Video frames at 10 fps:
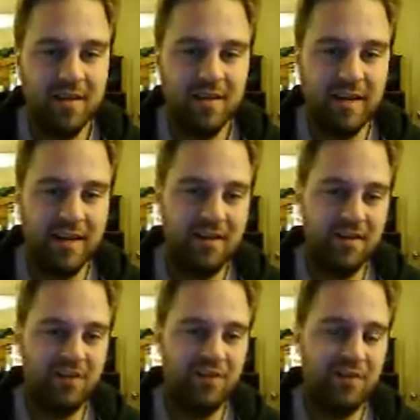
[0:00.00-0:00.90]
Now,
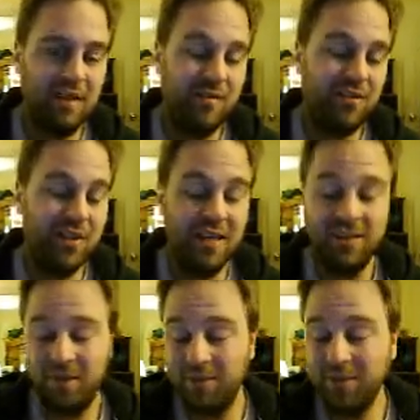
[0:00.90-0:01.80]
in this
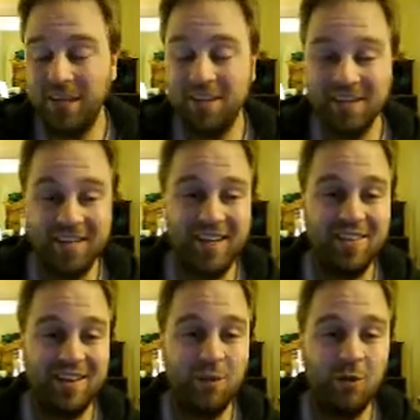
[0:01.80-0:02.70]
particular case,
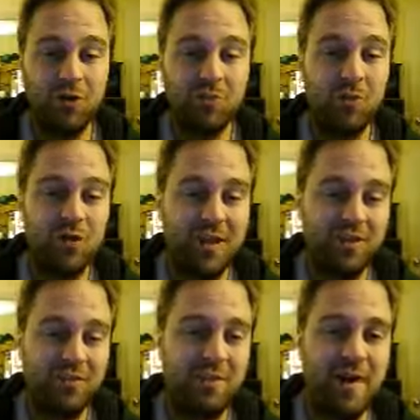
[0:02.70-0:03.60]
it works more or
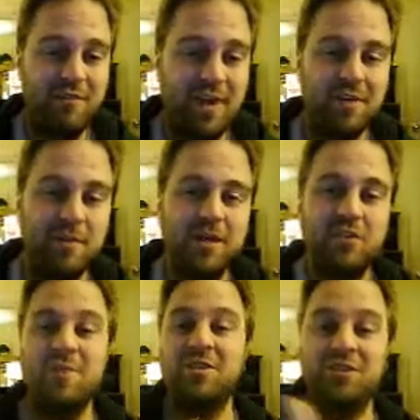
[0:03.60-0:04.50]
less to my advantage because
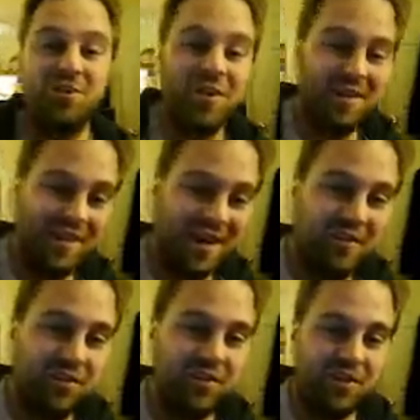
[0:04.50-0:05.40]
the majority of the
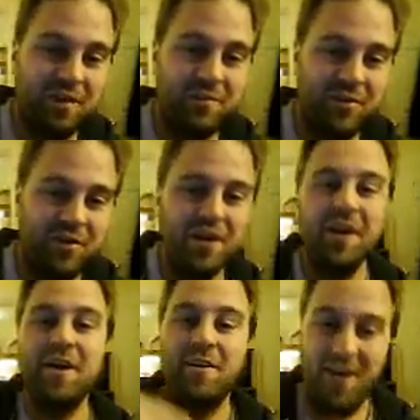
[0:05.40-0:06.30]
officers on the board
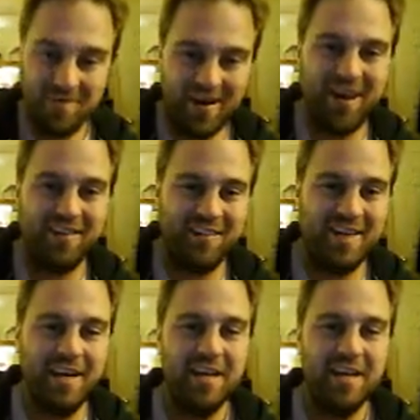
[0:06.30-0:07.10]
are on my side.